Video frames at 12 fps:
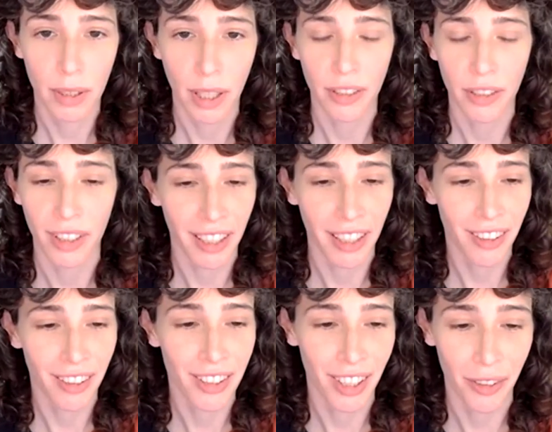
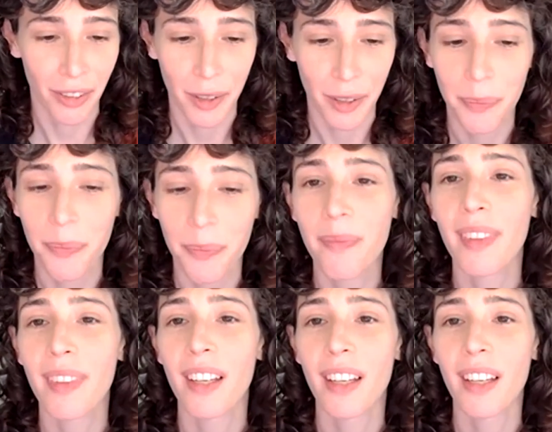the
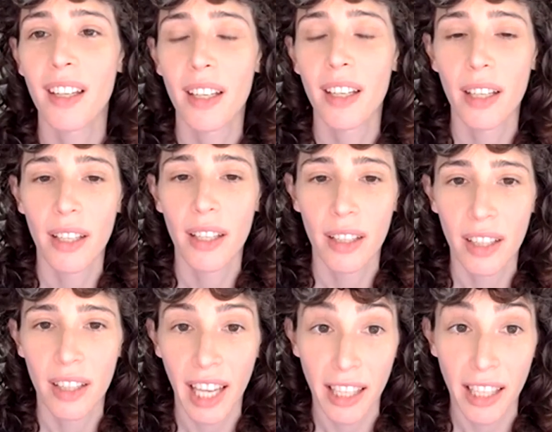
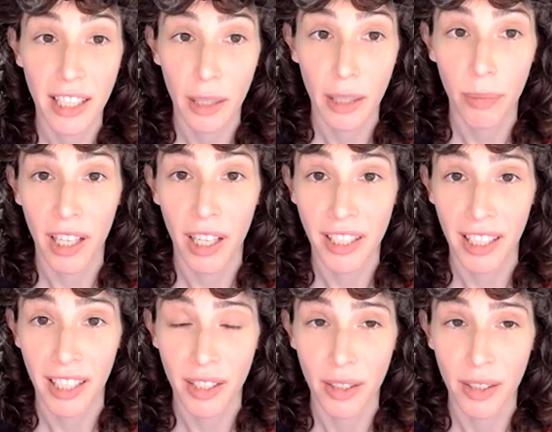casting
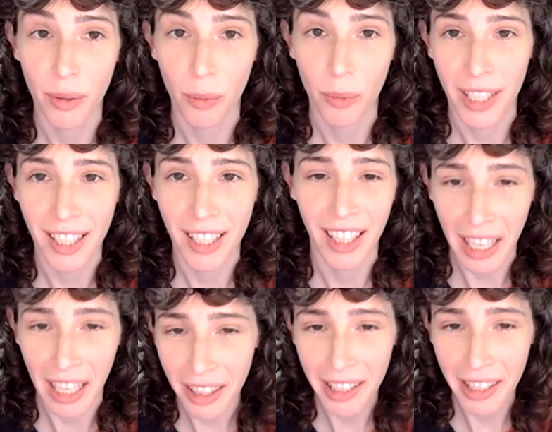process was a
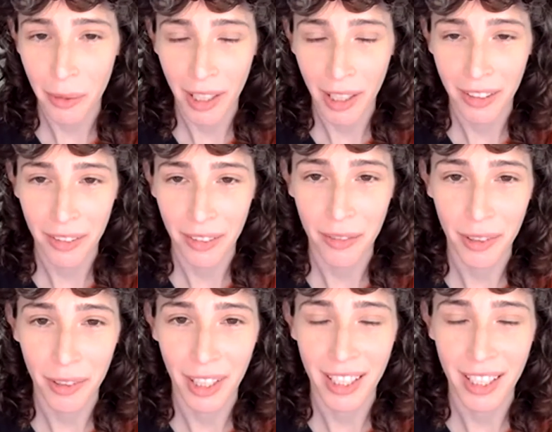lengthy one for
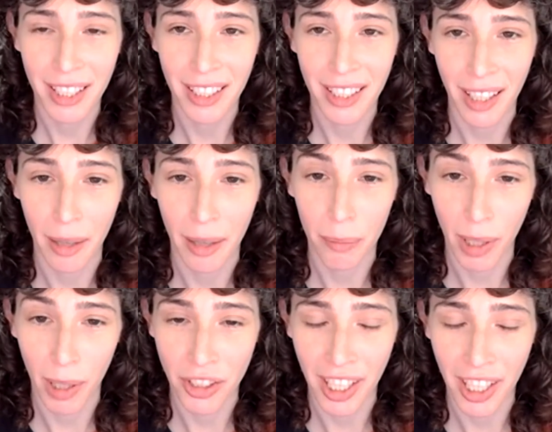this
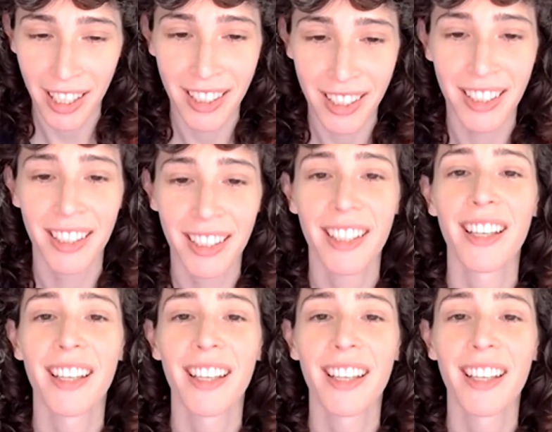project.